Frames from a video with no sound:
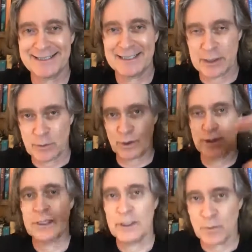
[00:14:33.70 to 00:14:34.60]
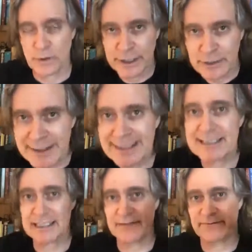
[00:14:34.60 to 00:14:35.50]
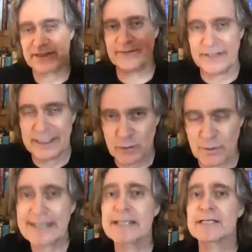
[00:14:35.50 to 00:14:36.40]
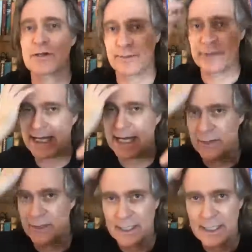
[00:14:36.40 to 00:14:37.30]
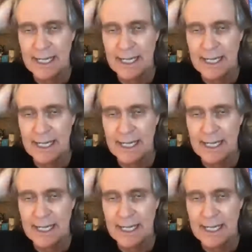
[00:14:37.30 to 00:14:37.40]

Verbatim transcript: So we're a unique self symphony creating this Dharma together,